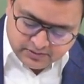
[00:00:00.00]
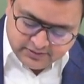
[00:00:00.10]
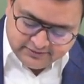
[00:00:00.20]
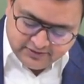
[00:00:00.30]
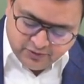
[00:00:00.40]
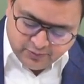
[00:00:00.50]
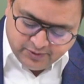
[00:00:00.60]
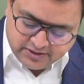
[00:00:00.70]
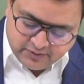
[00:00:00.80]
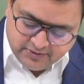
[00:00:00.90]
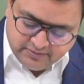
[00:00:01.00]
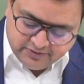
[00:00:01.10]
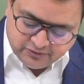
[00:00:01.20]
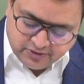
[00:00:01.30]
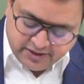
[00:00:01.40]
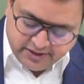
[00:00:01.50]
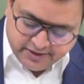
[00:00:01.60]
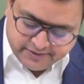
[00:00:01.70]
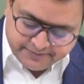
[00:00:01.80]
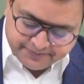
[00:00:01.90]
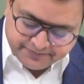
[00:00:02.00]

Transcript: Let's say you're working with Amazon India.